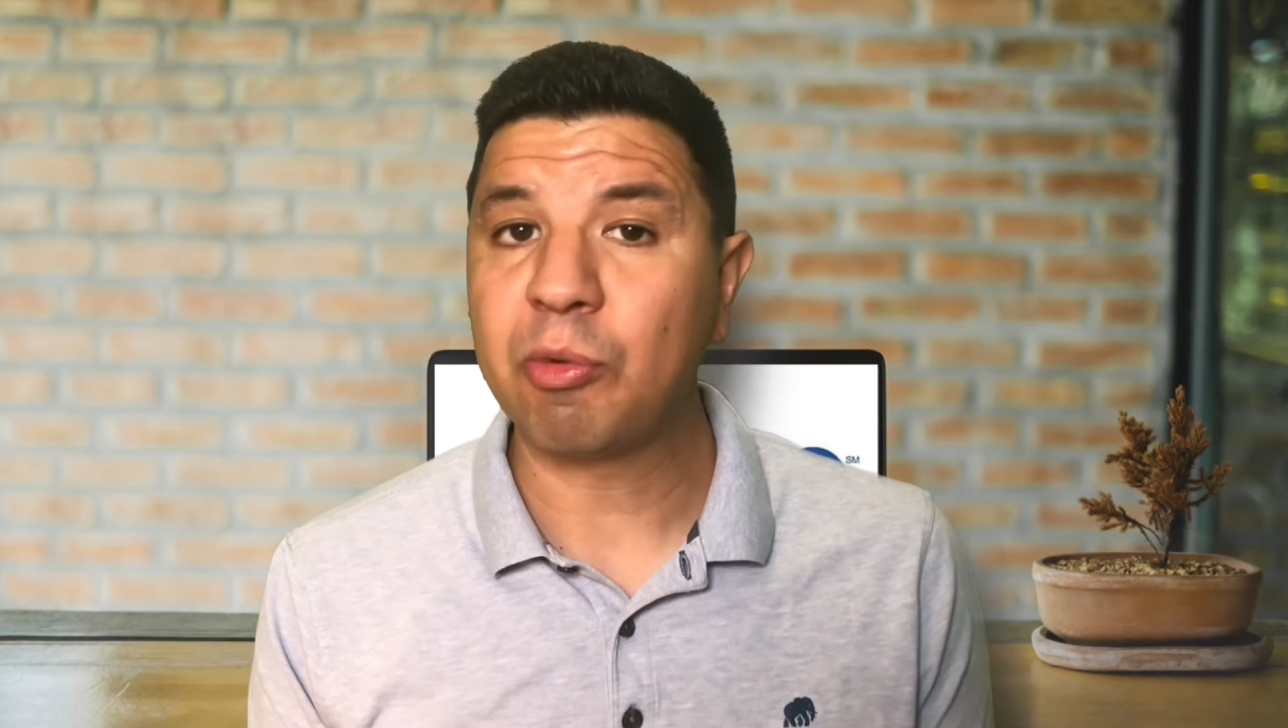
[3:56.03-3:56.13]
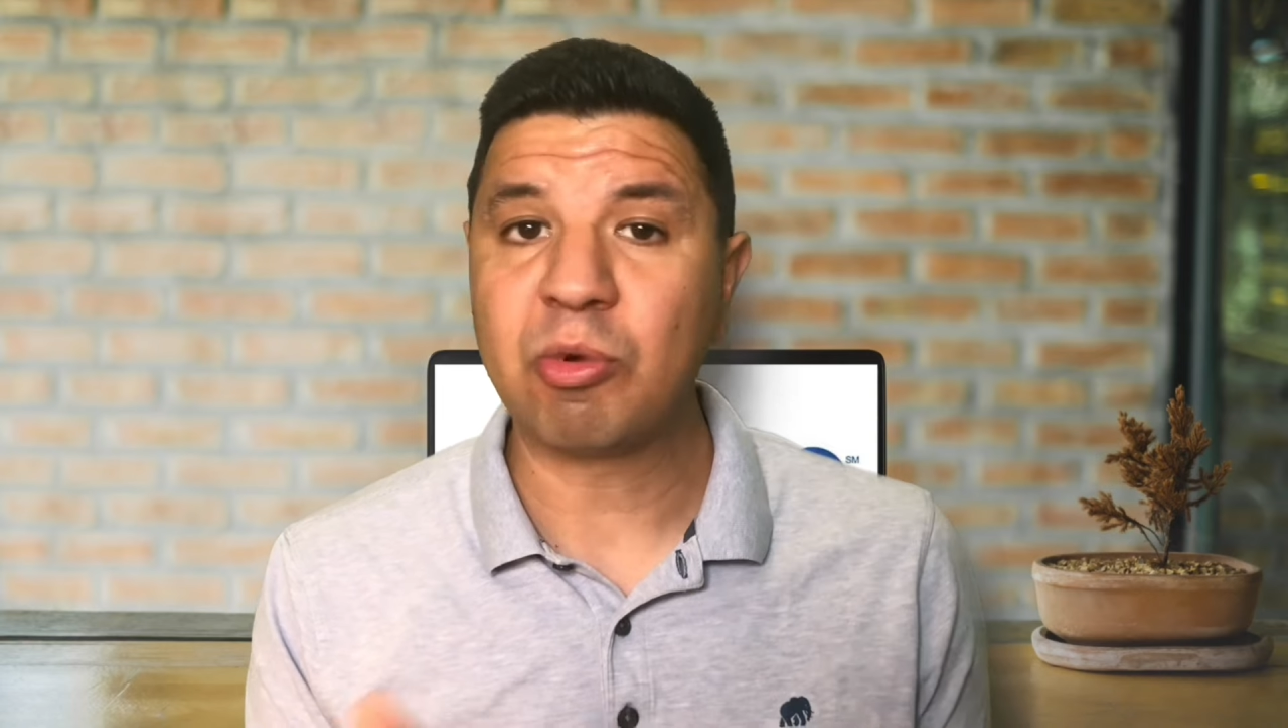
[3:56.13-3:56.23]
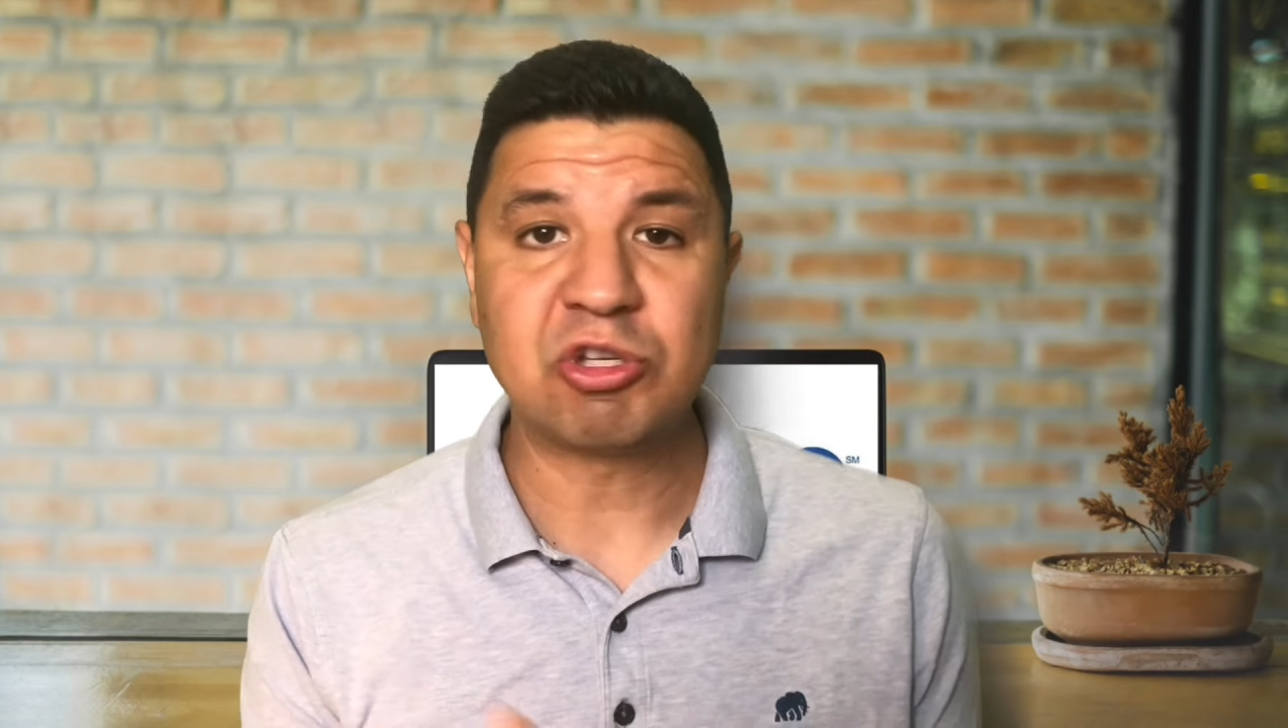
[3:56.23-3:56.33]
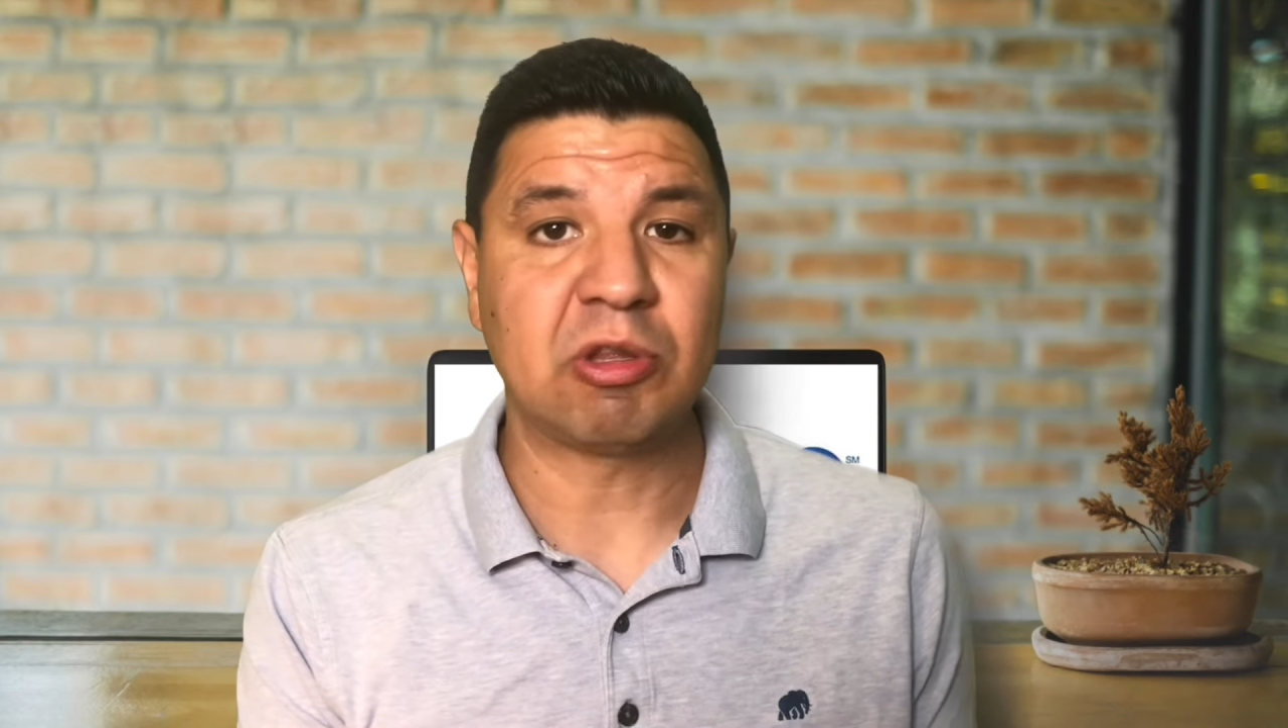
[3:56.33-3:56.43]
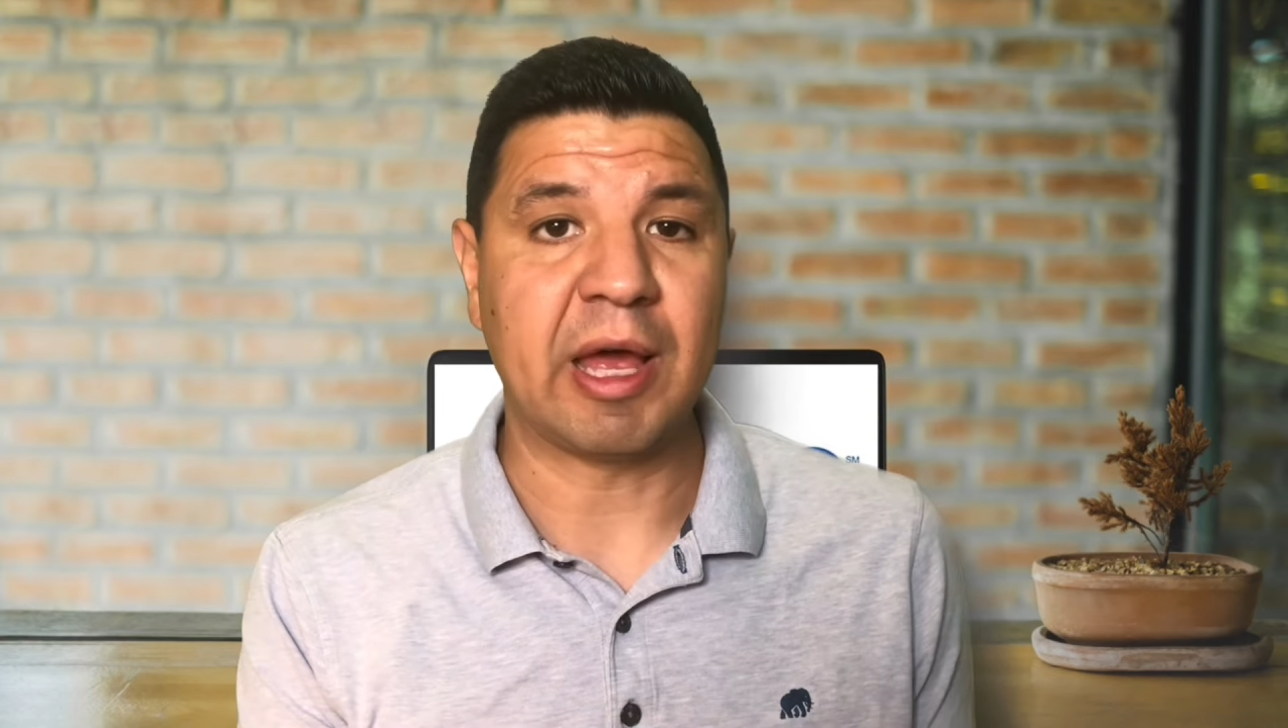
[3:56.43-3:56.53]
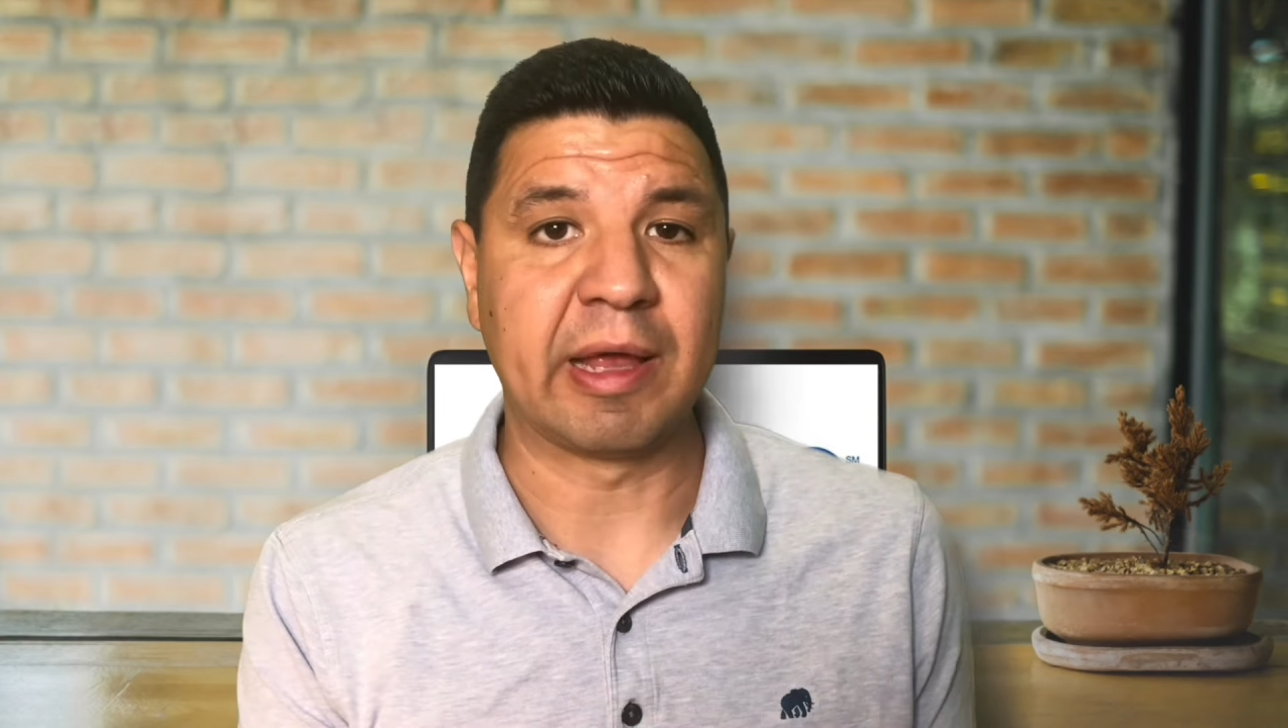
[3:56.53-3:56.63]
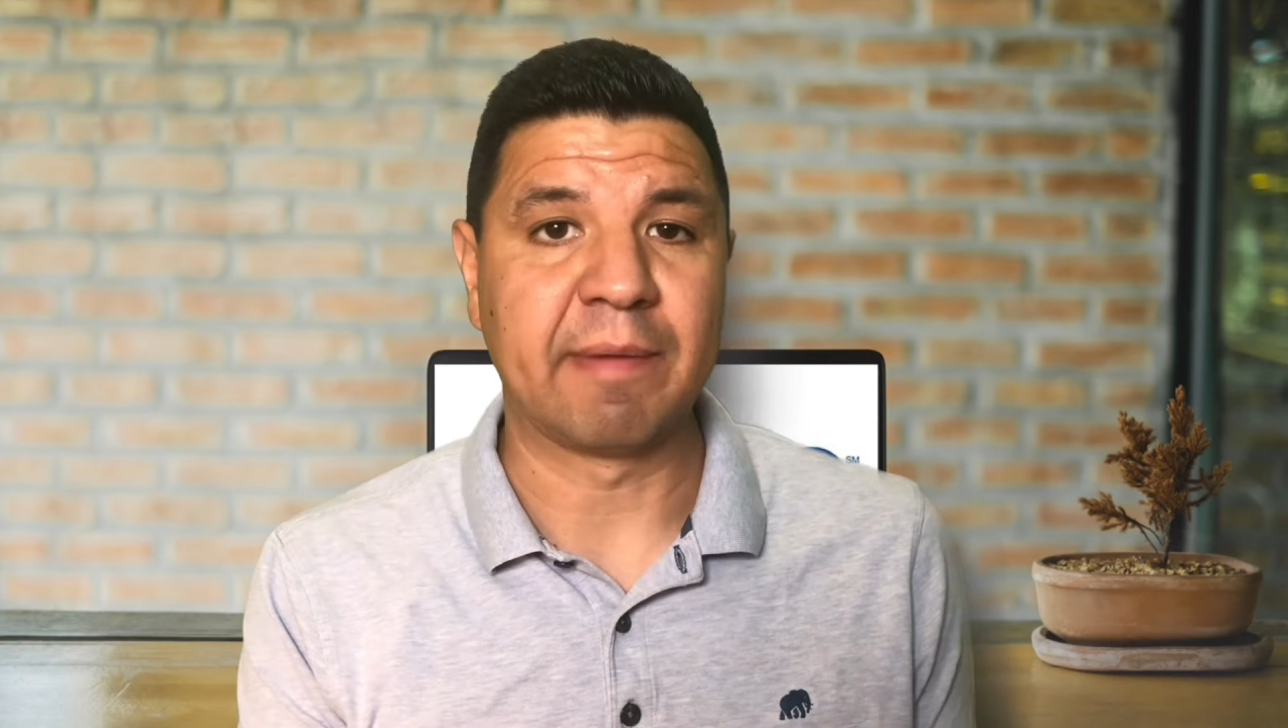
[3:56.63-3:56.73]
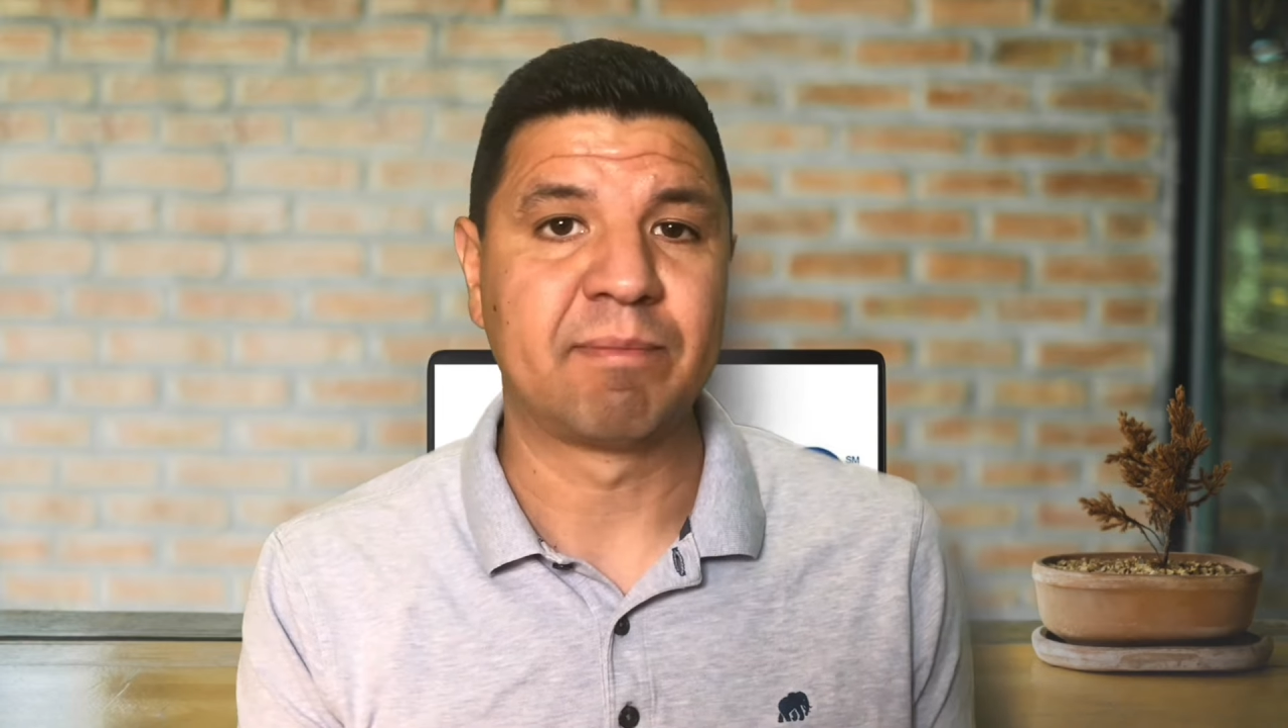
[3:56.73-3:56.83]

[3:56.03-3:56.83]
what you like.